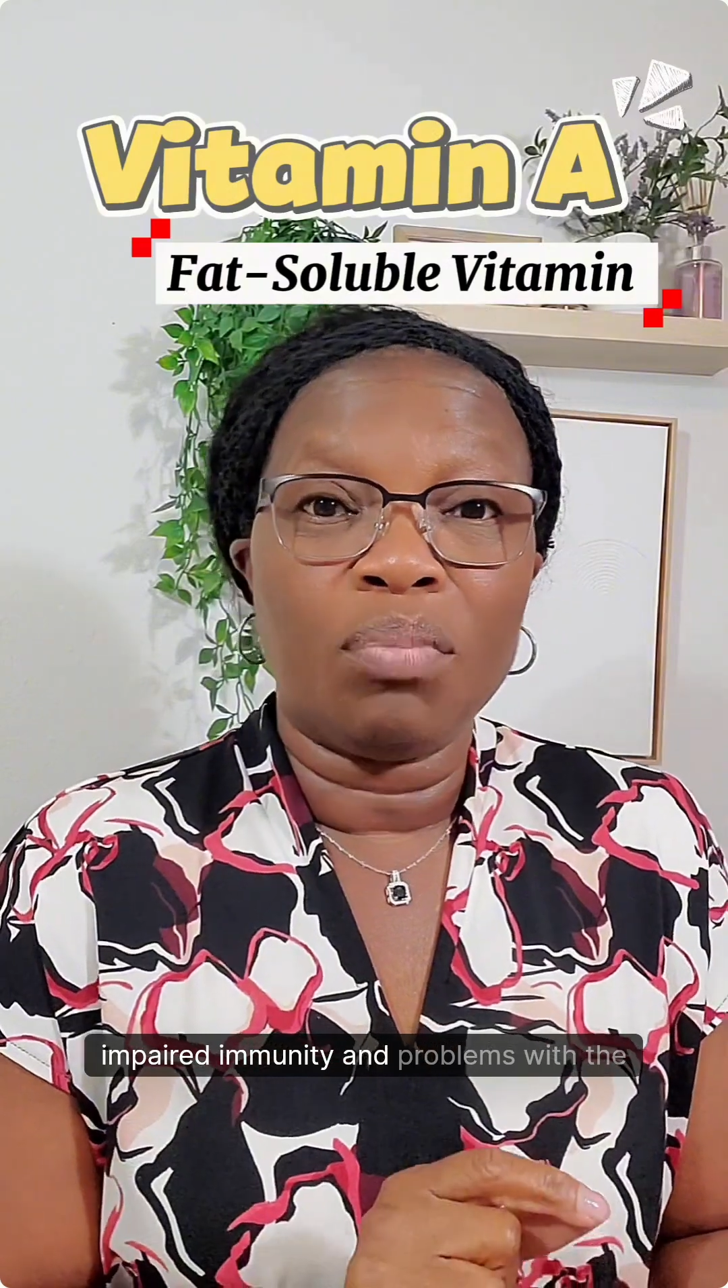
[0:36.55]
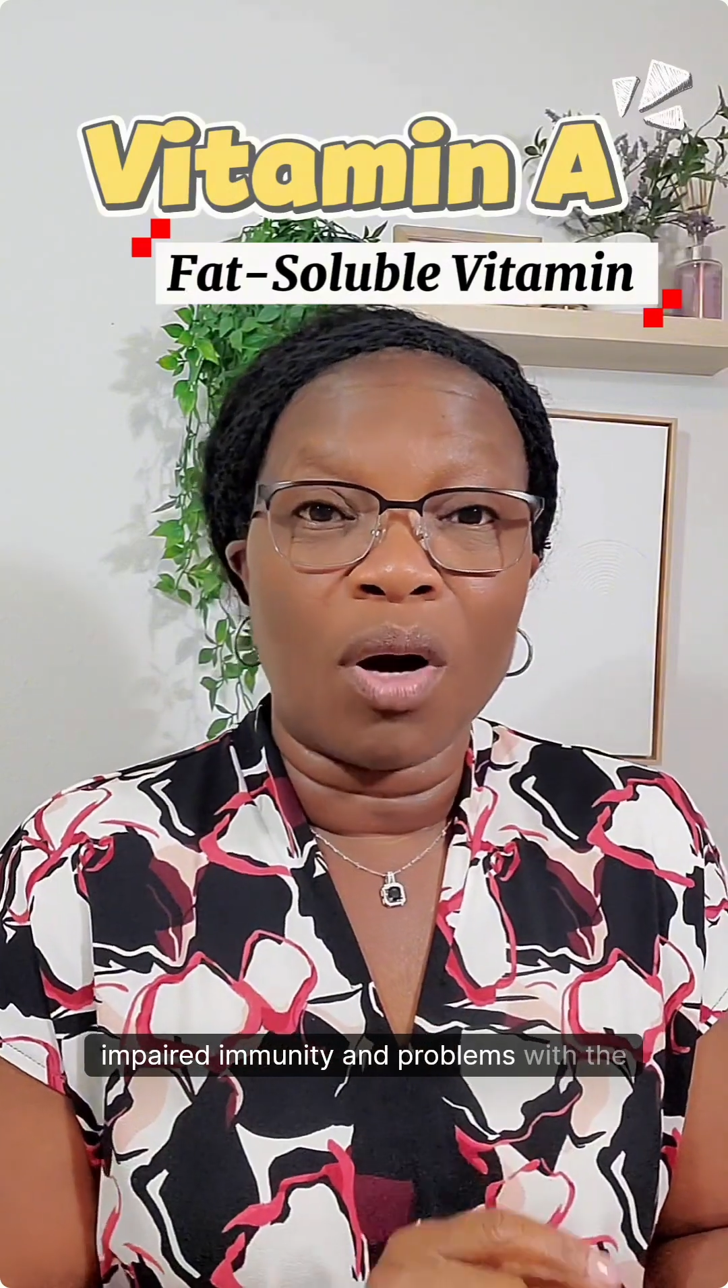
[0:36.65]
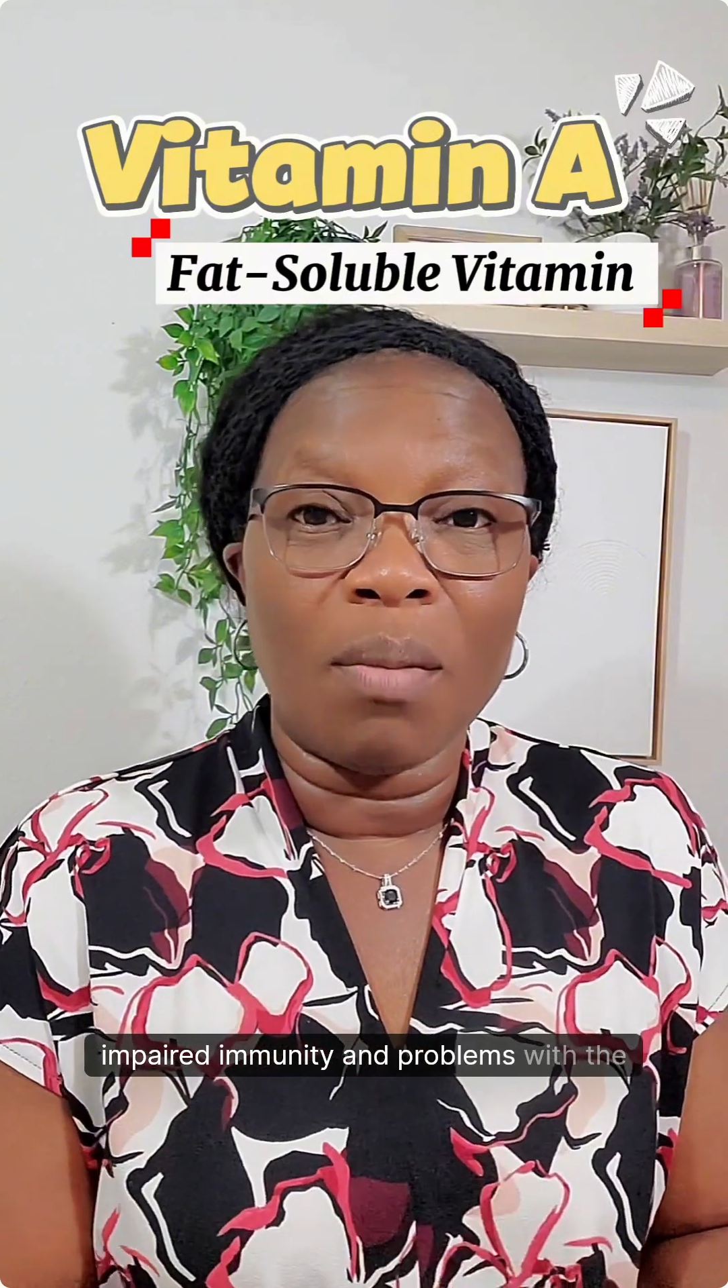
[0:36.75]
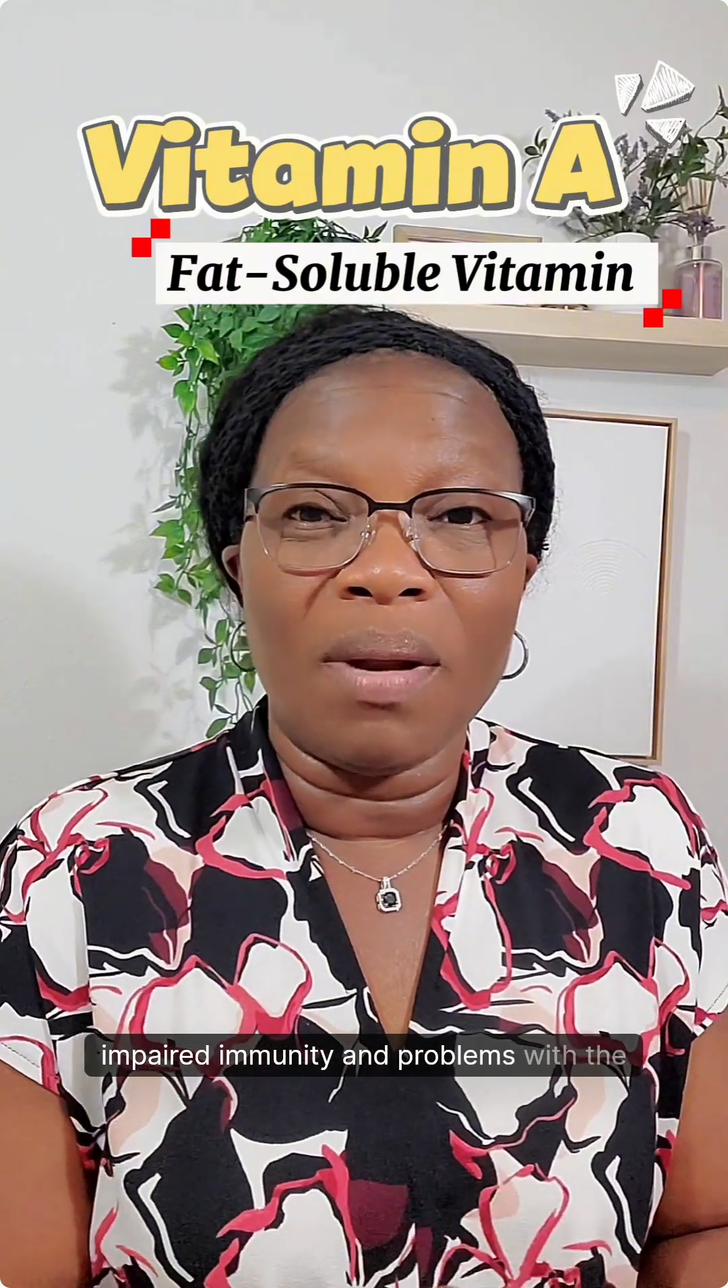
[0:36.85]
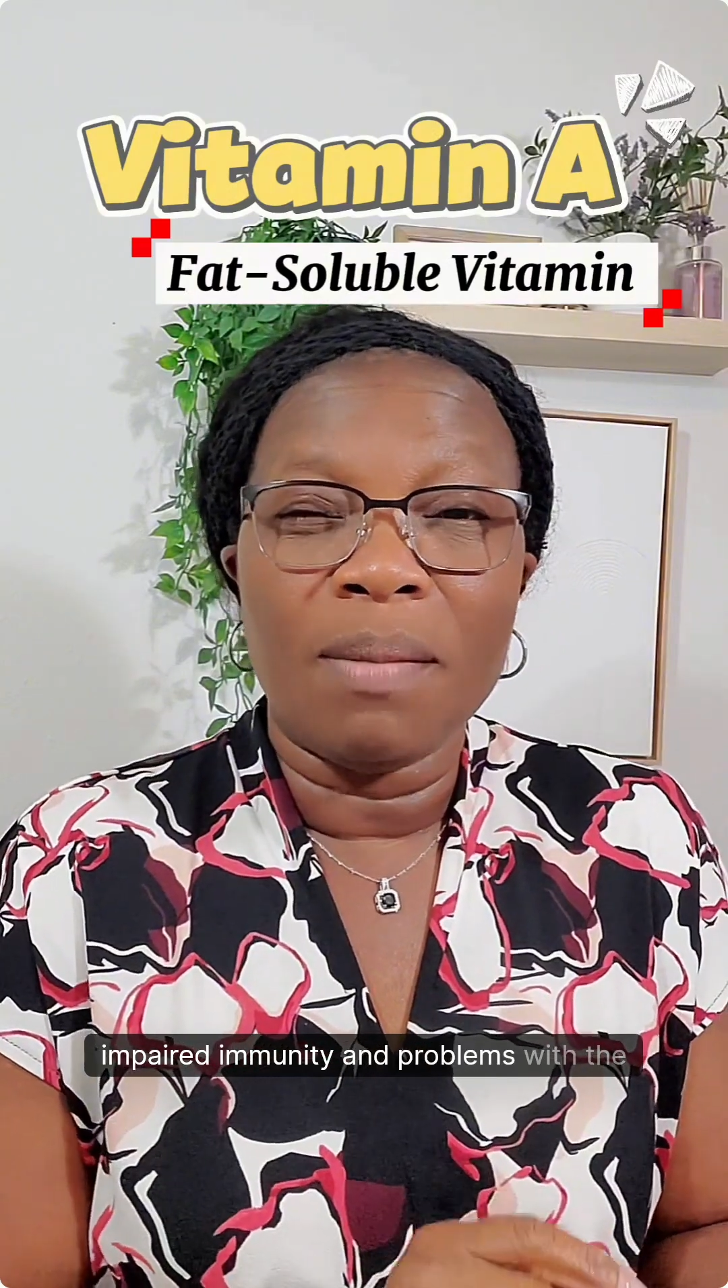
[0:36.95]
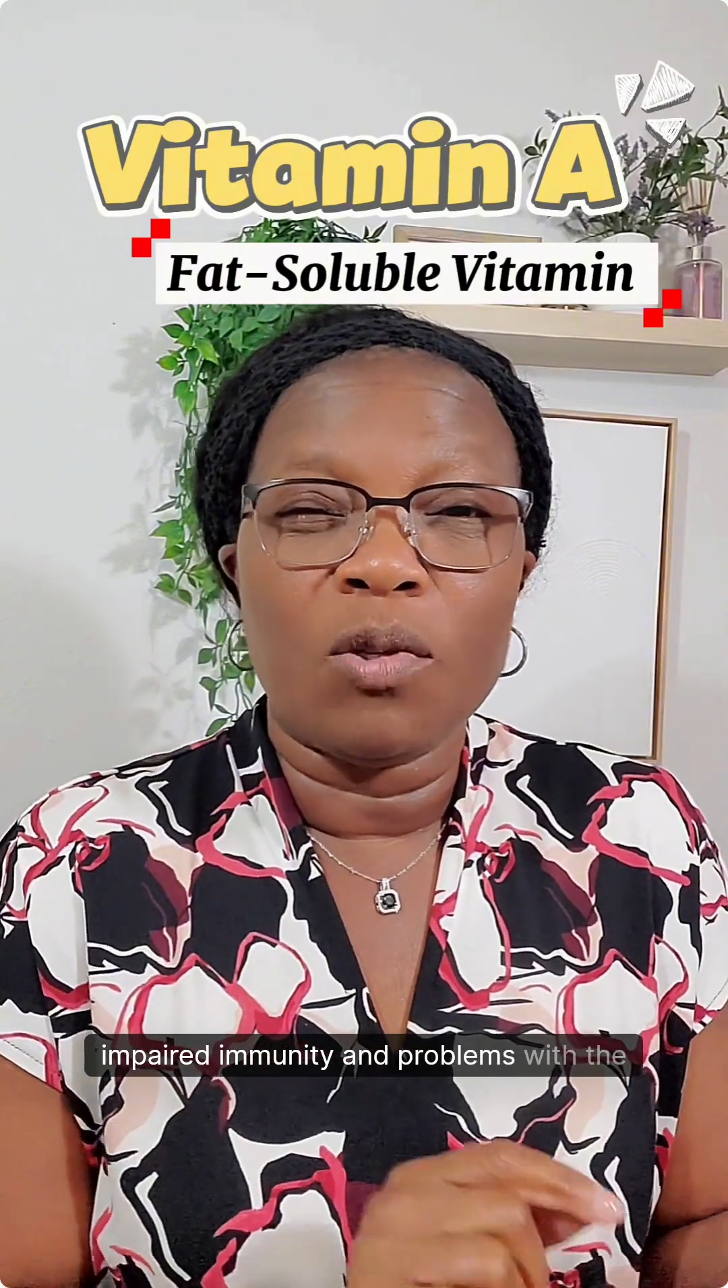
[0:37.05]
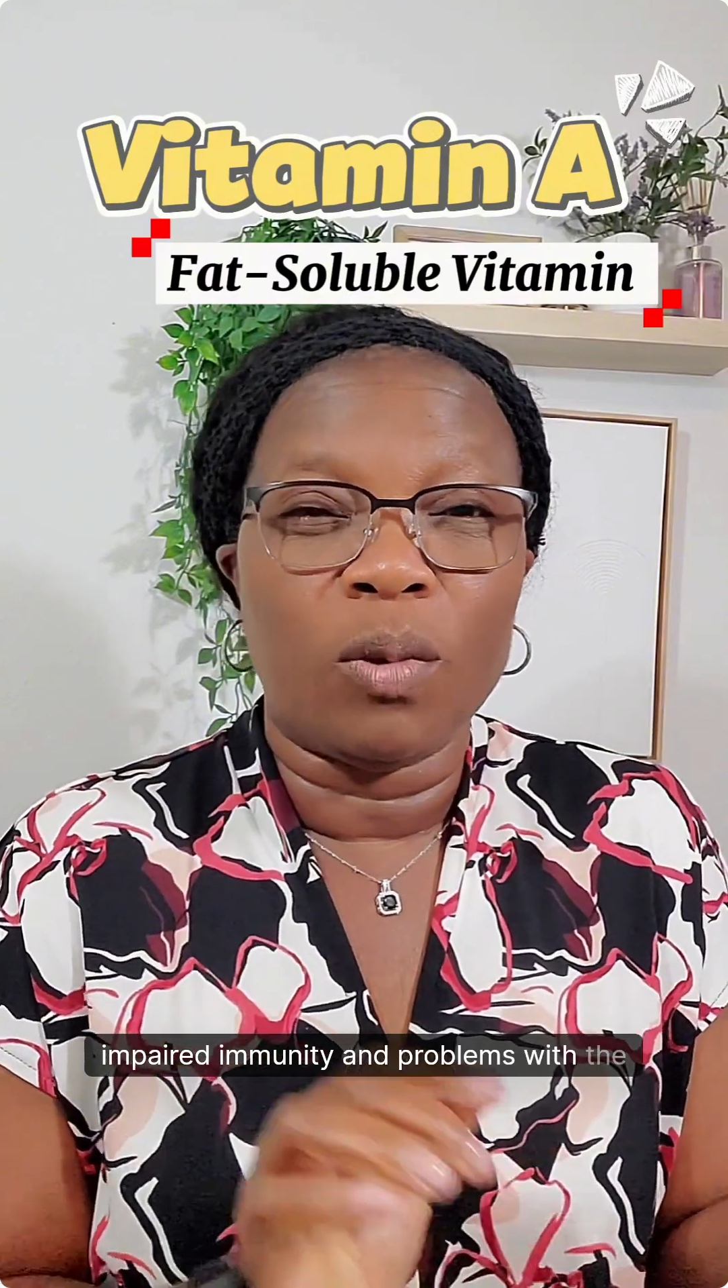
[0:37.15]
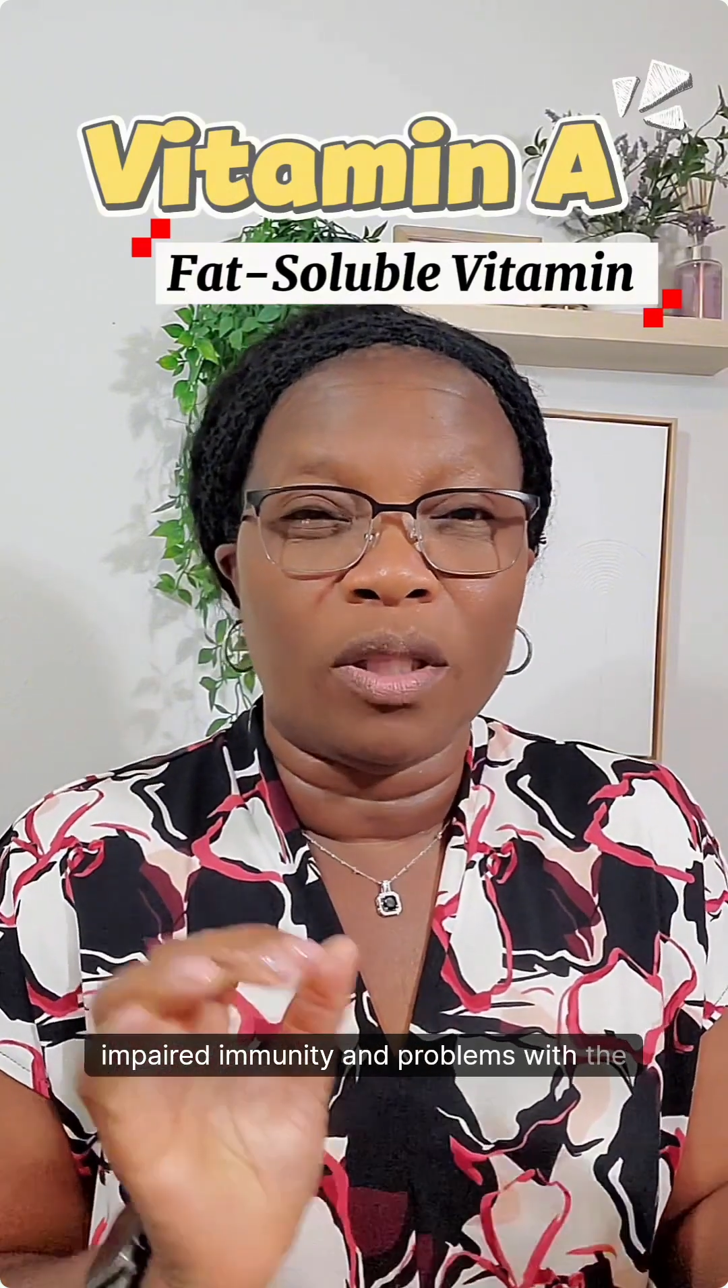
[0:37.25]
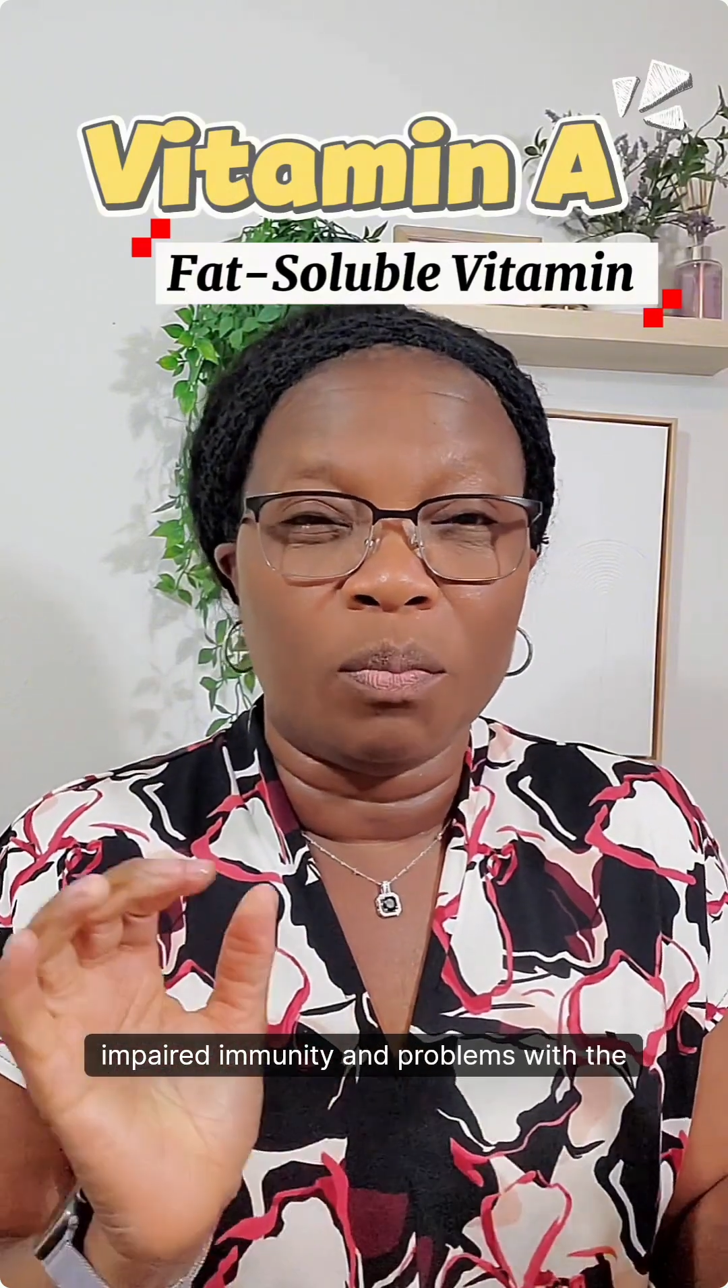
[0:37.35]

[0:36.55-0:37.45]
problems with the